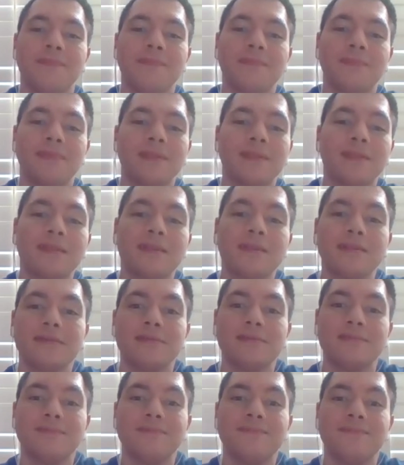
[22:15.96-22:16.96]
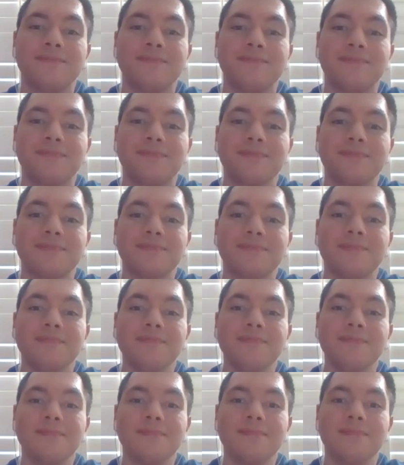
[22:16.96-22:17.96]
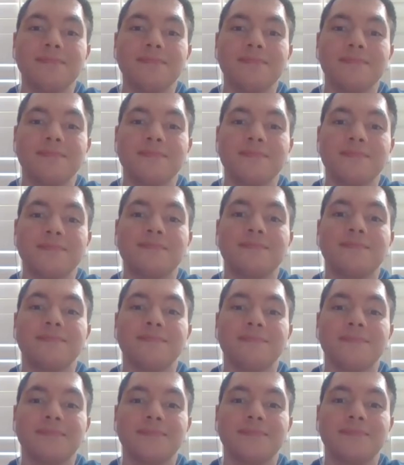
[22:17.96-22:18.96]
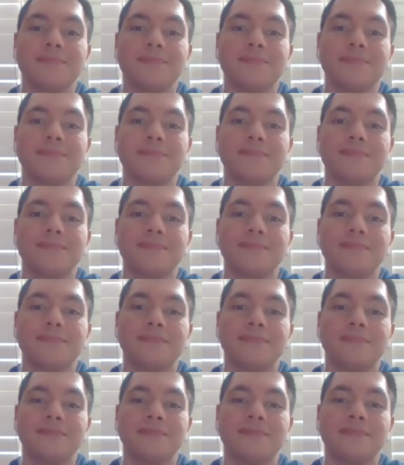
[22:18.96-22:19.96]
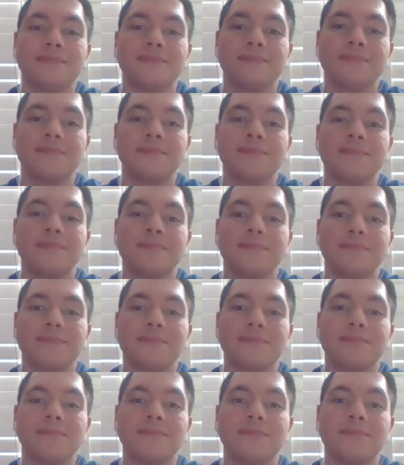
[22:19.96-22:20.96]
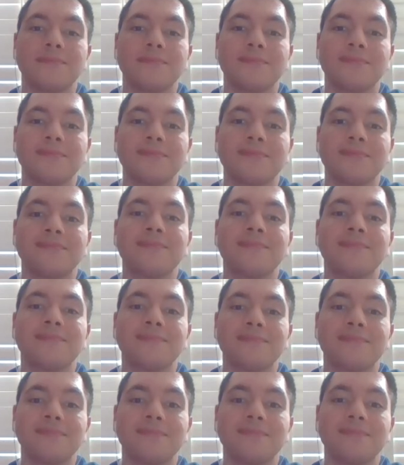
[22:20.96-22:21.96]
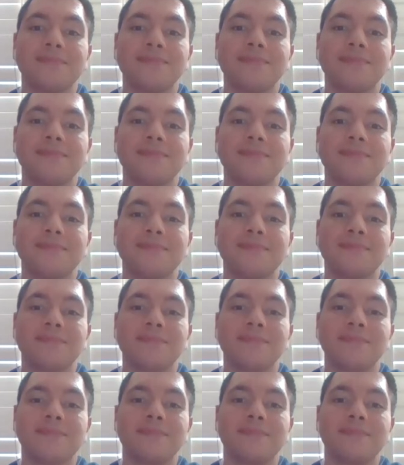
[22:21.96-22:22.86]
No words are spoken by the person on screen.